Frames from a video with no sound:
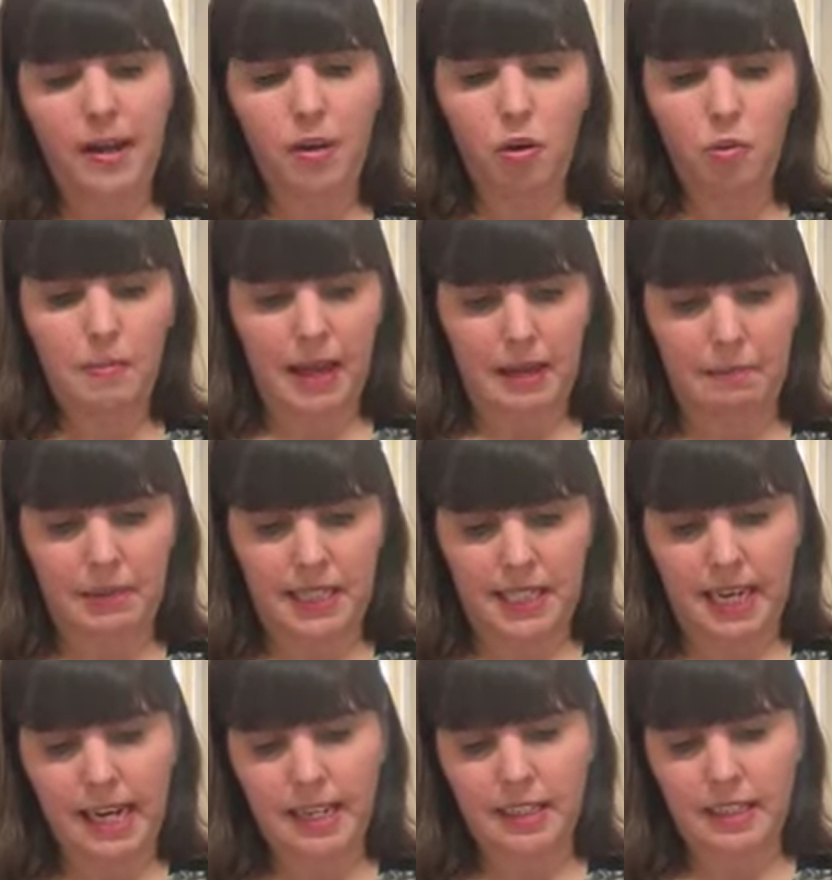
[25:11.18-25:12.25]
we all make
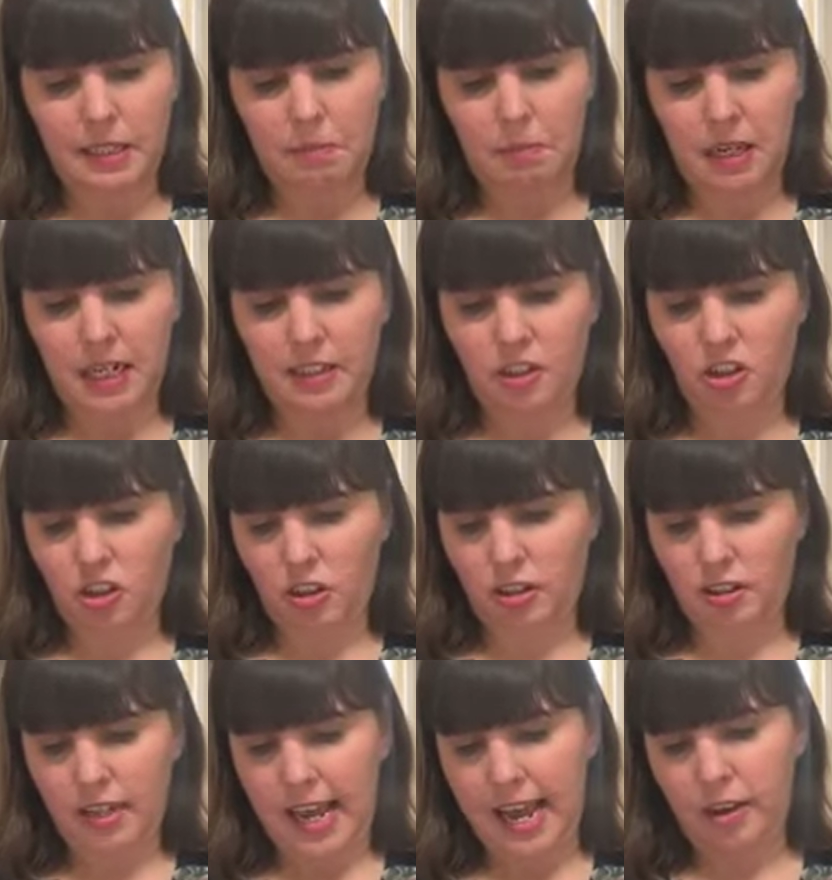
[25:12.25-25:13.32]
mistakes, but it's
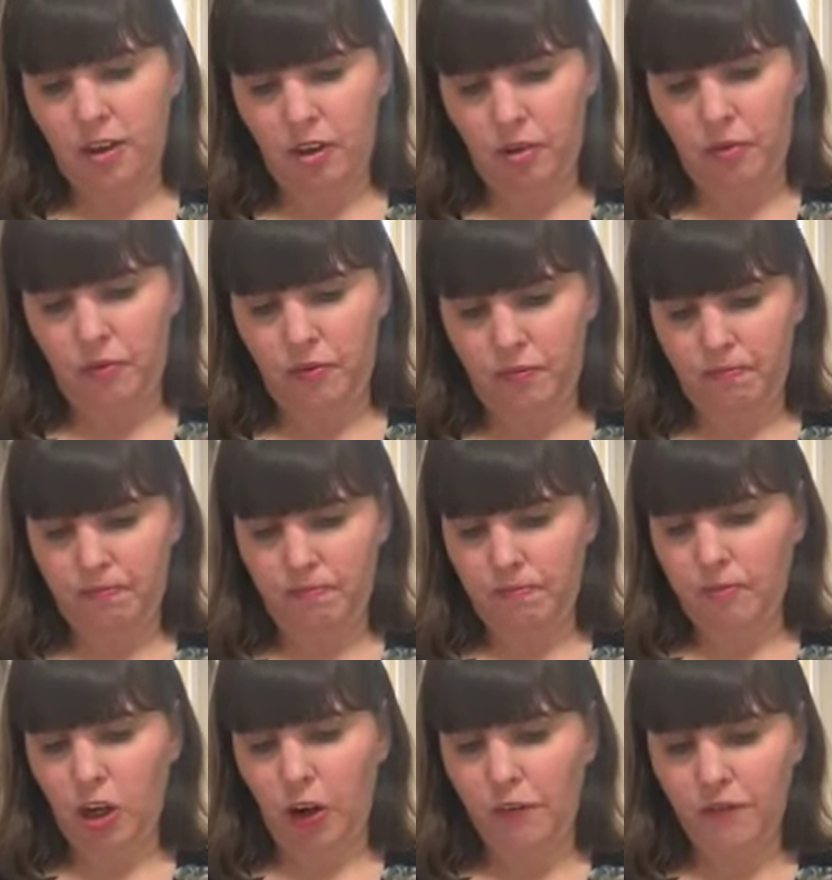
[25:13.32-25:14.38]
just how you
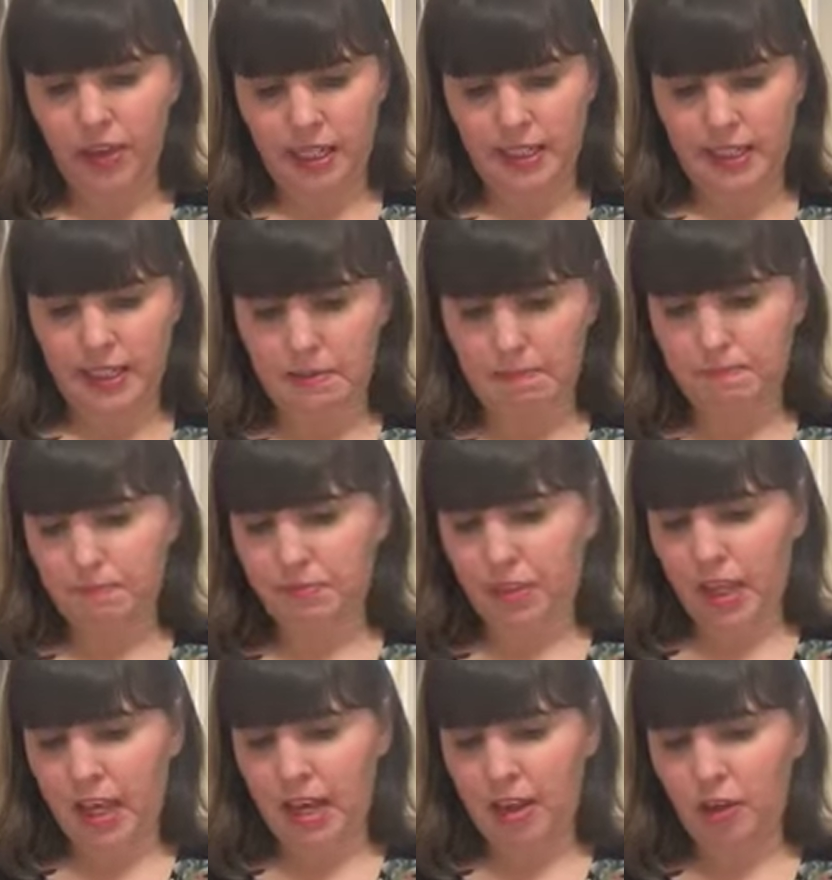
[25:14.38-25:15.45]
know, fix them.
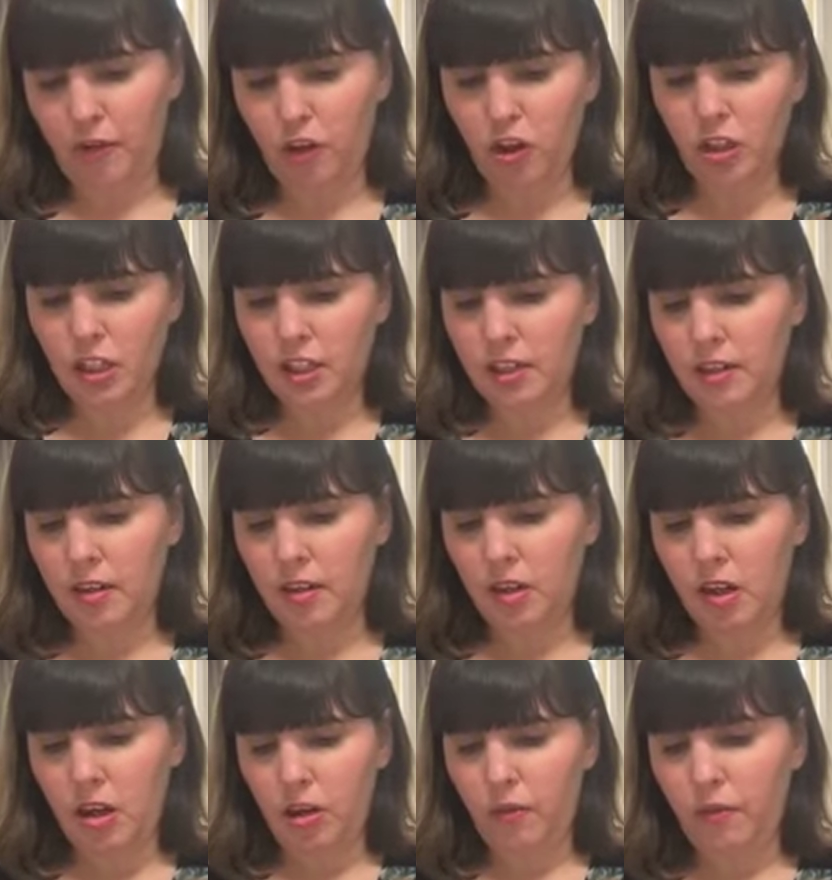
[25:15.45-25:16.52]
You've got to
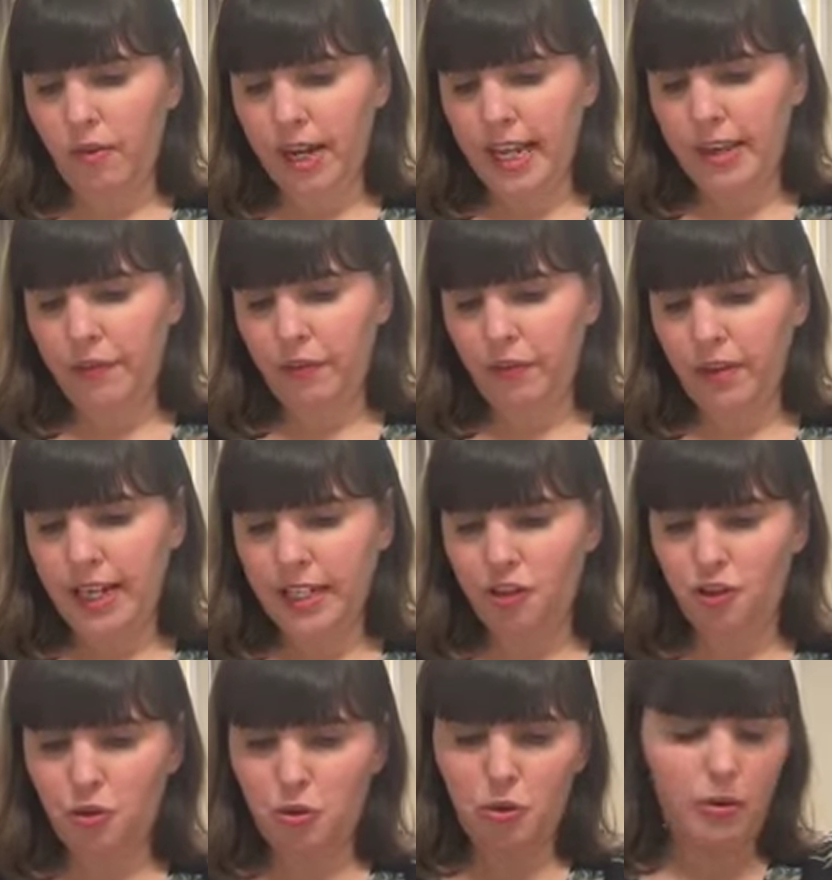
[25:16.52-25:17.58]
really
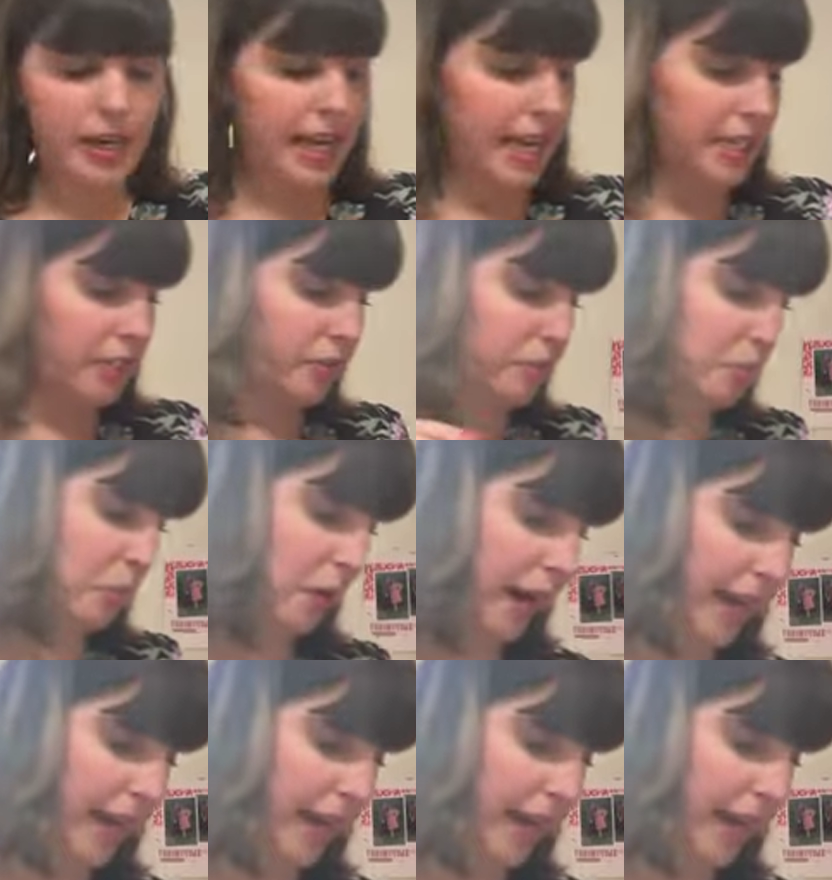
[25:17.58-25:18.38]
flex your creative